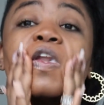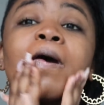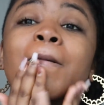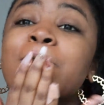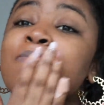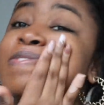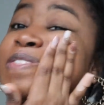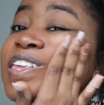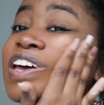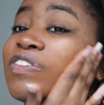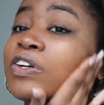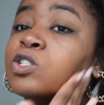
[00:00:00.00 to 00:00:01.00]
now.
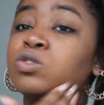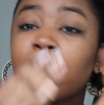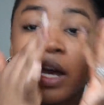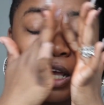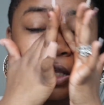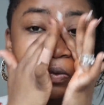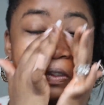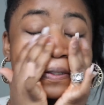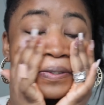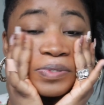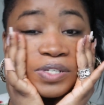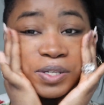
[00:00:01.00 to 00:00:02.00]
If you're dry and you want to
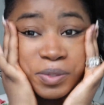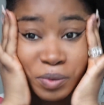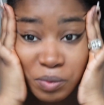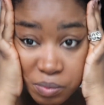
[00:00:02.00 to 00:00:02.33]
use it,